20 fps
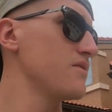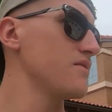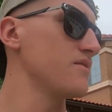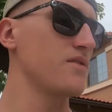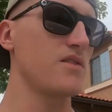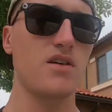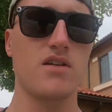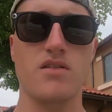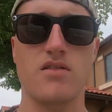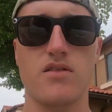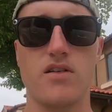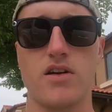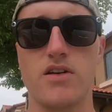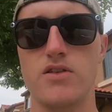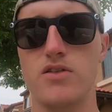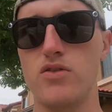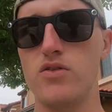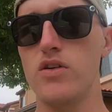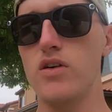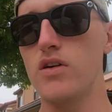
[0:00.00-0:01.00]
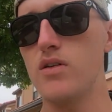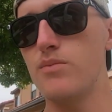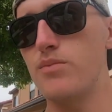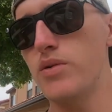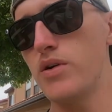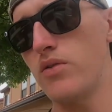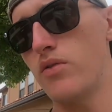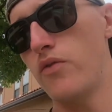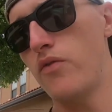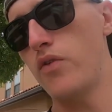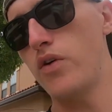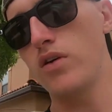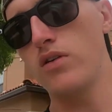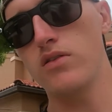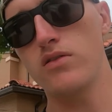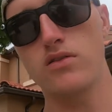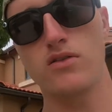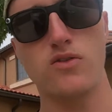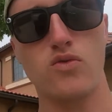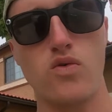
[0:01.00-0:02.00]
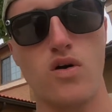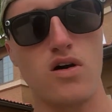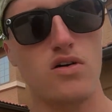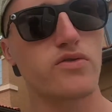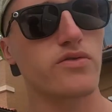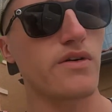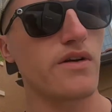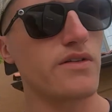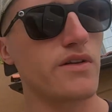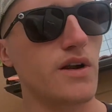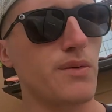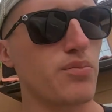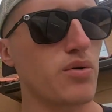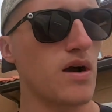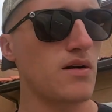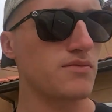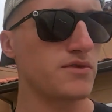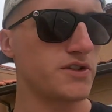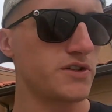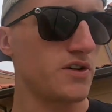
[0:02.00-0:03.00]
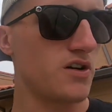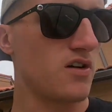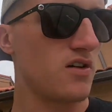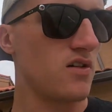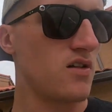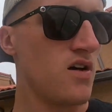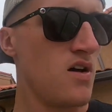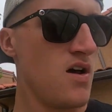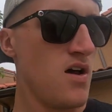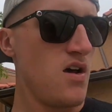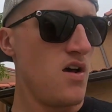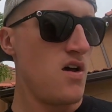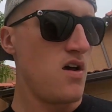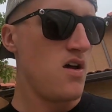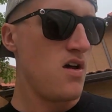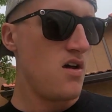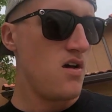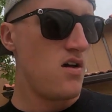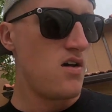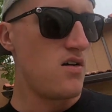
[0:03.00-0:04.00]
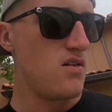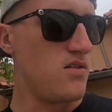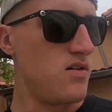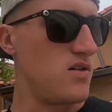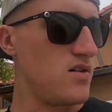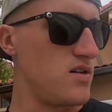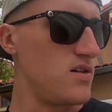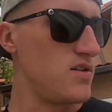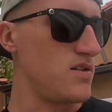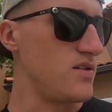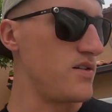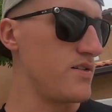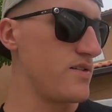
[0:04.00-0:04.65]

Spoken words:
yeah, thought I'd do the big reveal and little walk around that I promised y'all. Yeah,